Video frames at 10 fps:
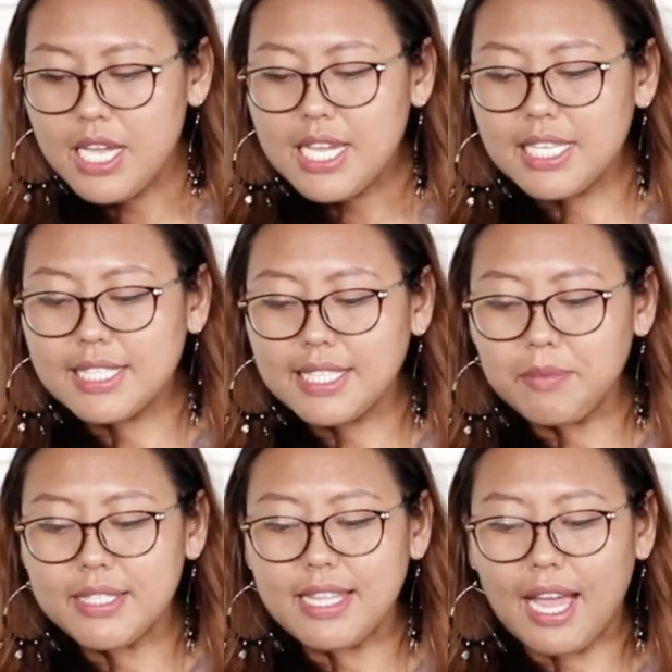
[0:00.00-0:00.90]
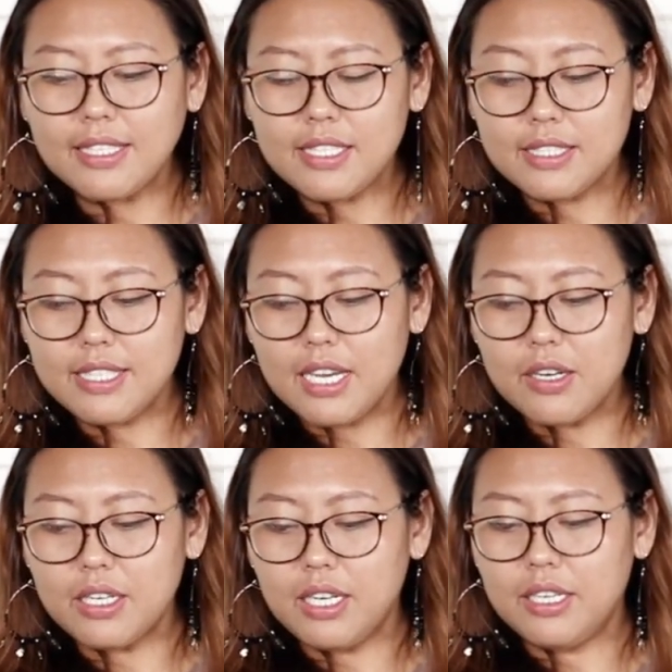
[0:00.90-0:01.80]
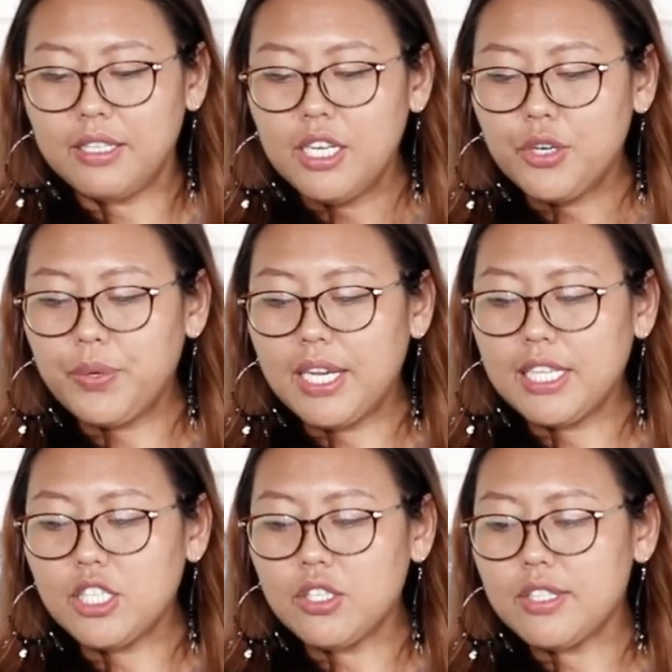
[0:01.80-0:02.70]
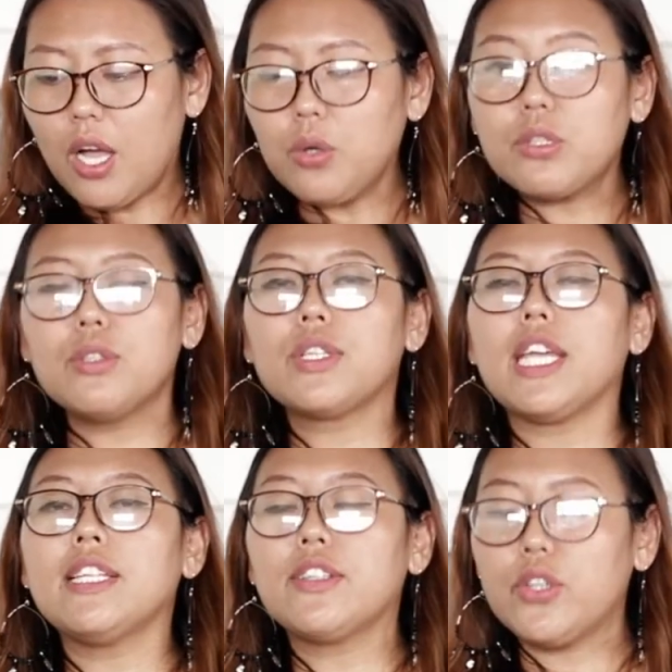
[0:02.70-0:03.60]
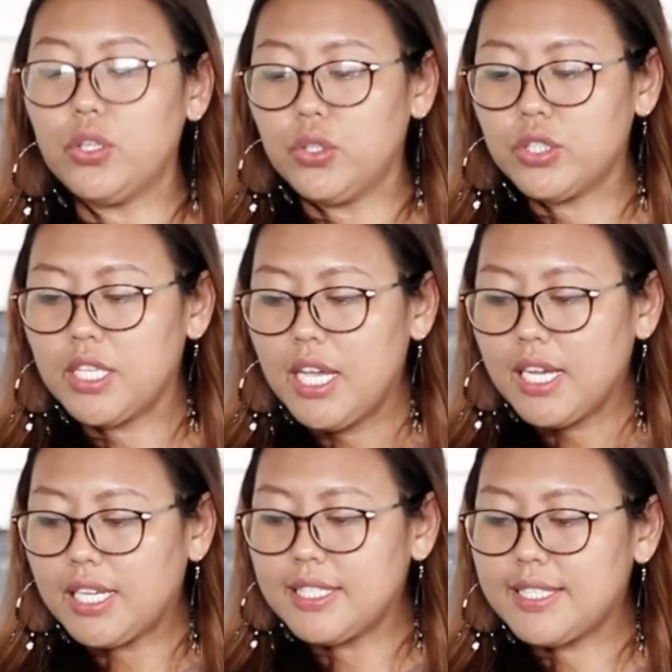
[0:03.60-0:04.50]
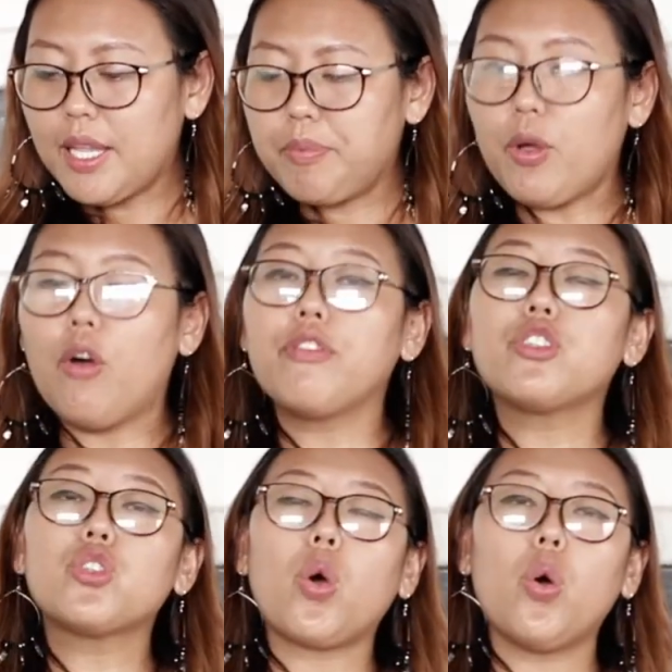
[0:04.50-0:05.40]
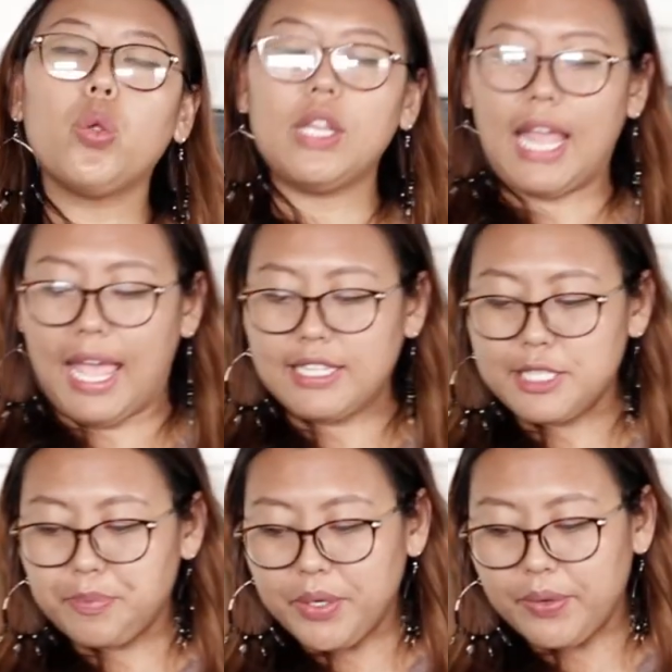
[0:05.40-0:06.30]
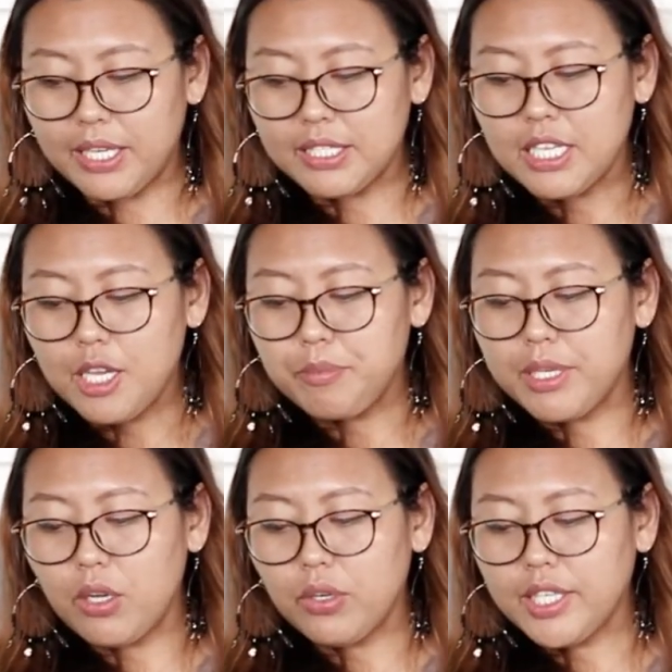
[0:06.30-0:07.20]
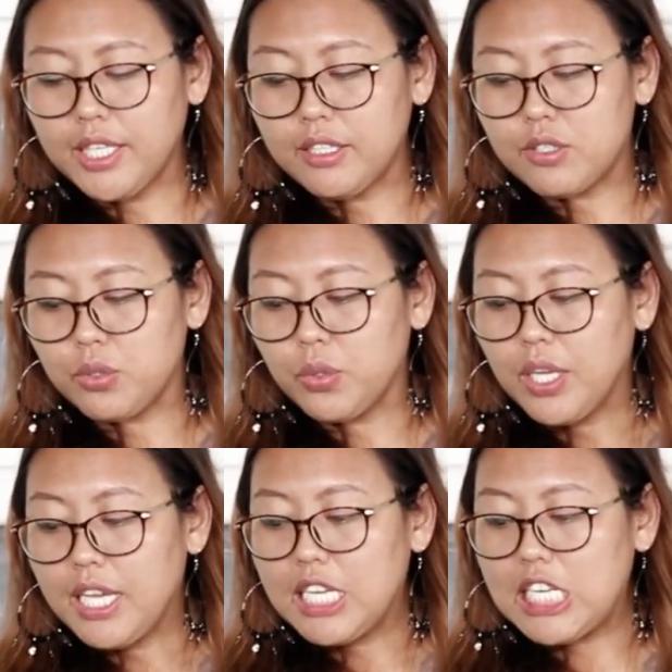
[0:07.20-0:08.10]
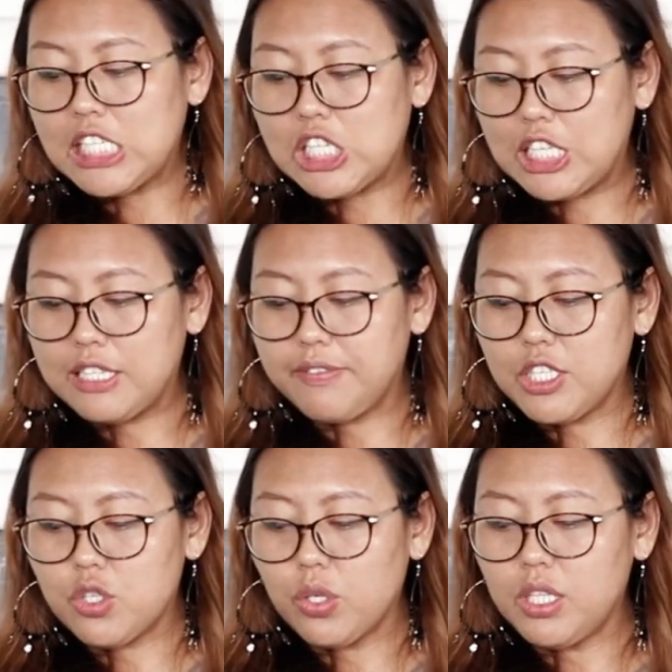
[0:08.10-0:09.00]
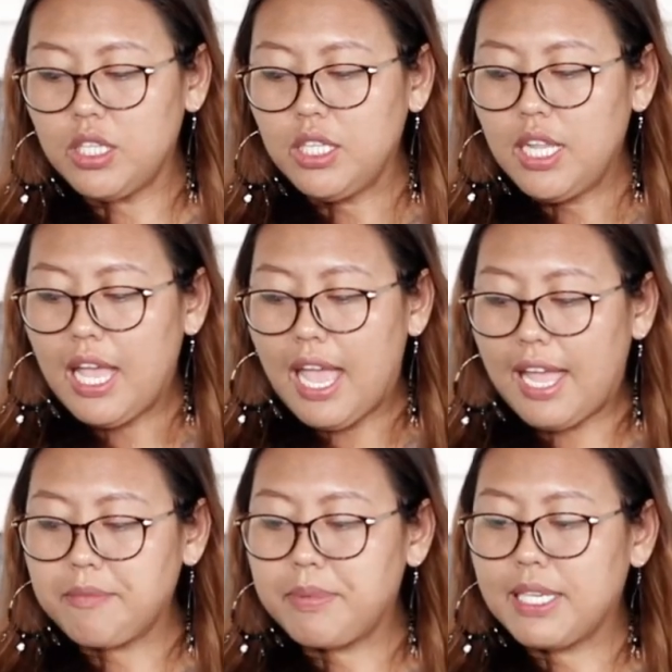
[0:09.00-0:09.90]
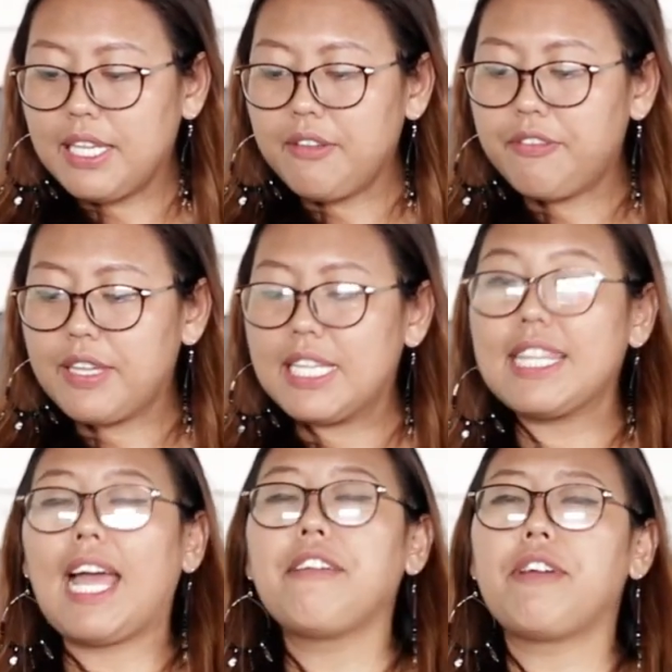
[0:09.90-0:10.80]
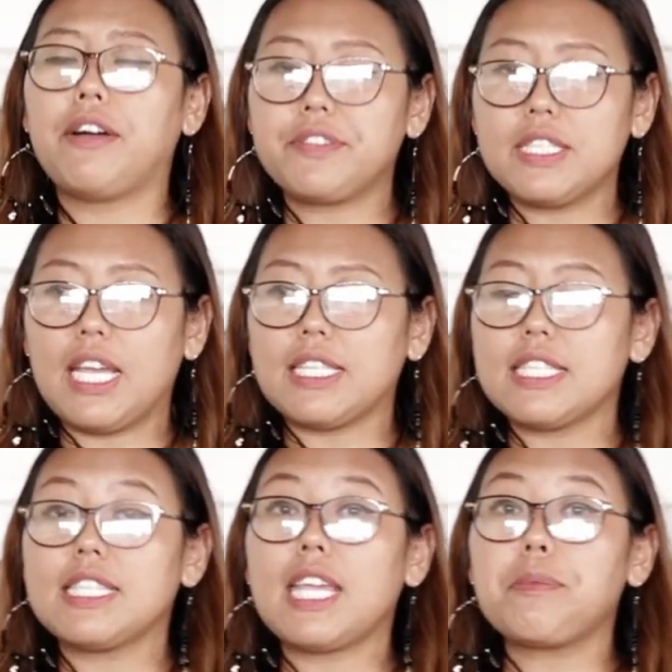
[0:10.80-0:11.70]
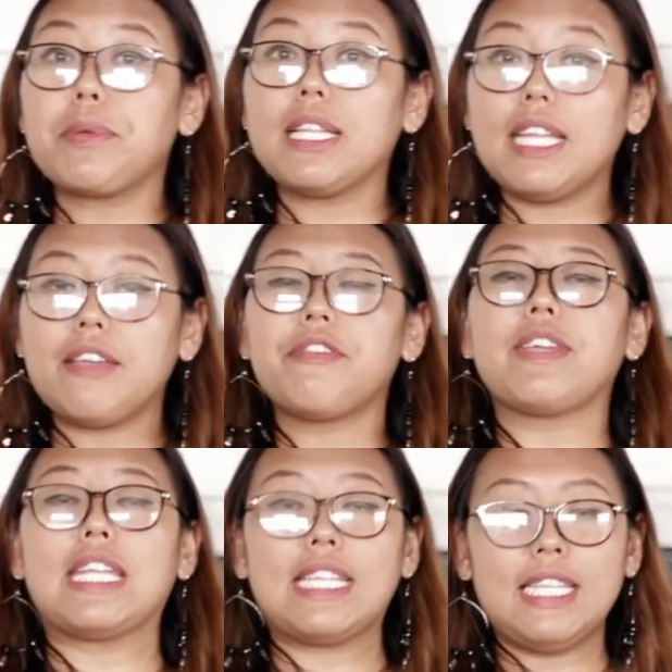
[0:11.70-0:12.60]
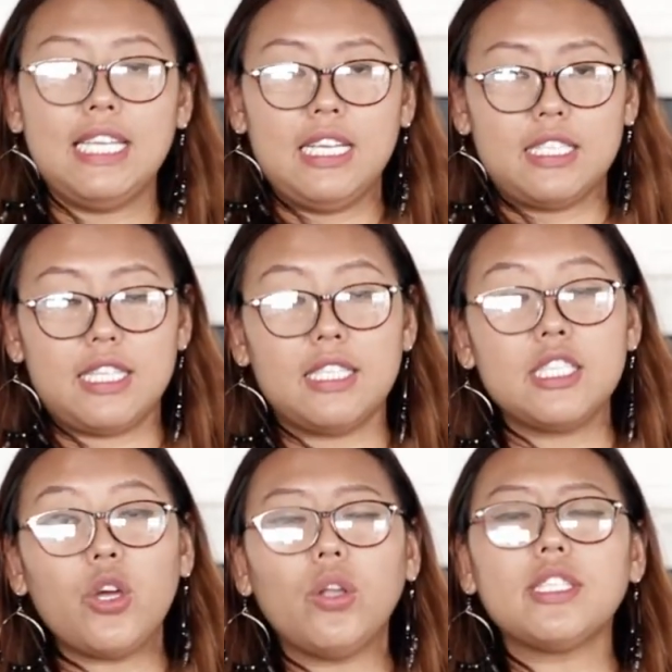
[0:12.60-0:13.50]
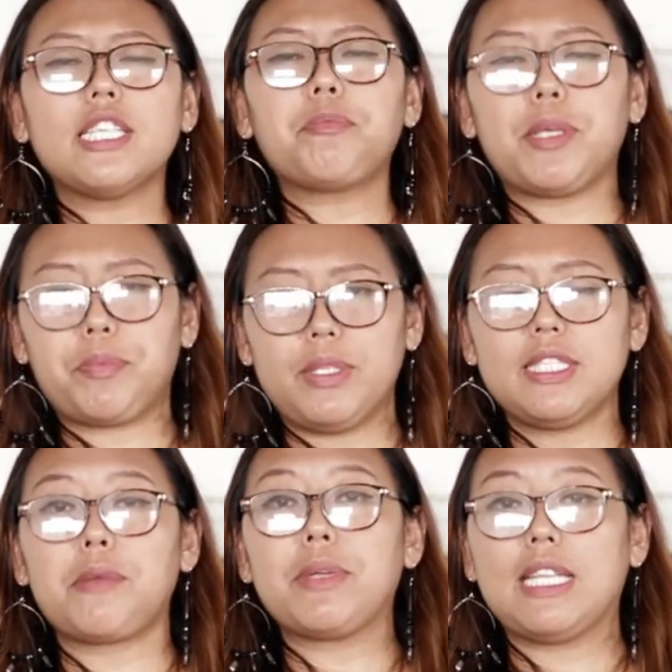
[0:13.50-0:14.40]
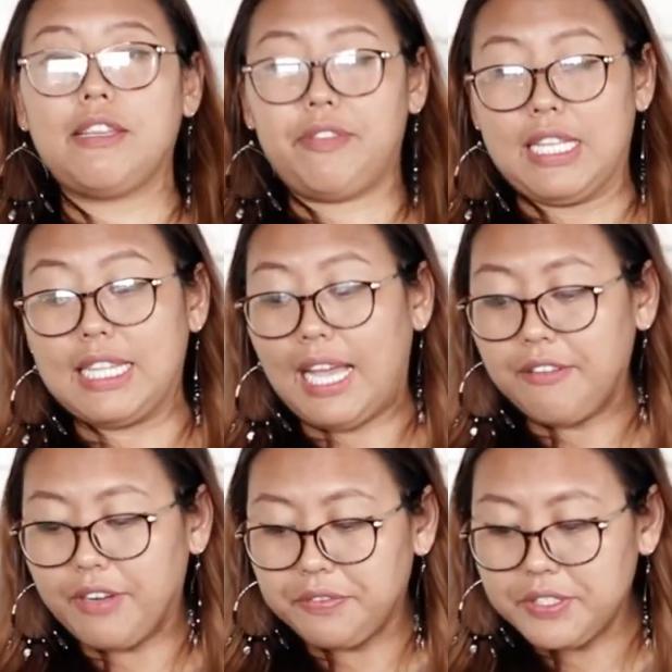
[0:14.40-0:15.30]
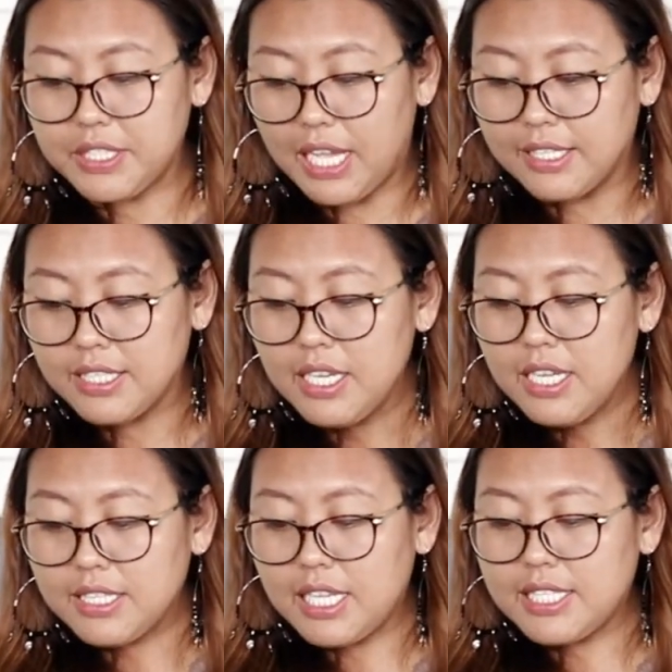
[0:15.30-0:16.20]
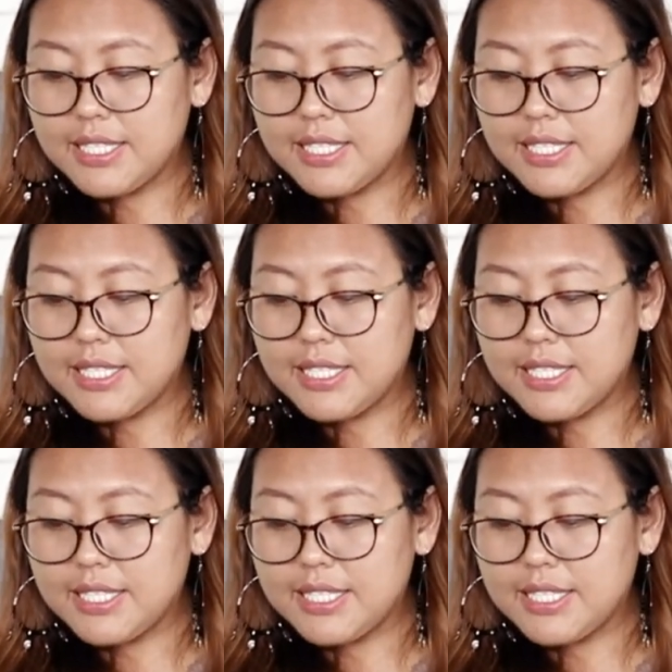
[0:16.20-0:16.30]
It seems that their religious outlook include concept of soul and spirit belonging to each individual and belief in life after death. They believe in the Neolithic people, they believe in life after death. They